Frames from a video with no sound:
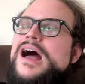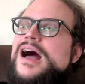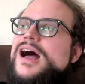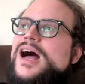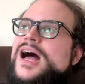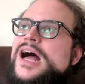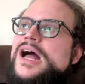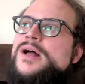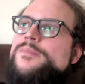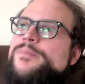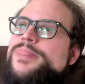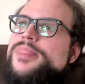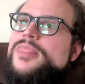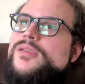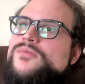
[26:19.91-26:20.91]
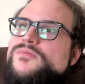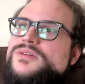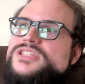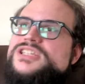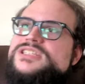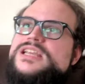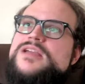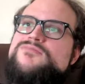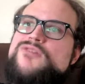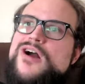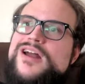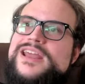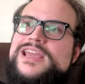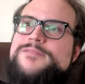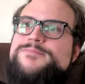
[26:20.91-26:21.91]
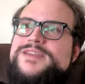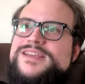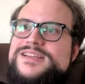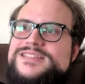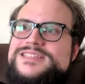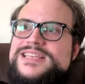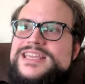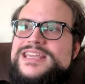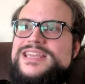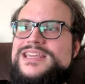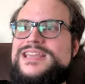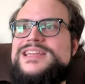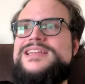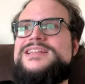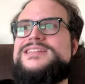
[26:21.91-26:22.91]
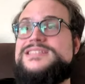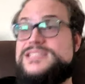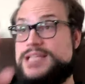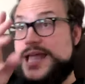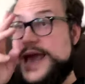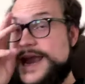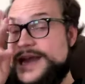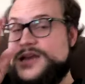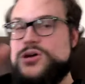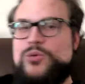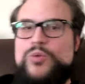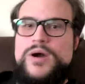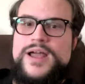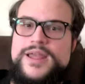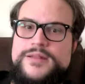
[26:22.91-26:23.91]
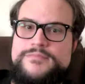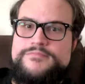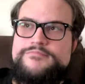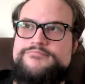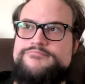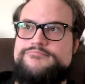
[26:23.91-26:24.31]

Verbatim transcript: Um, which is ironic because like it's kind of what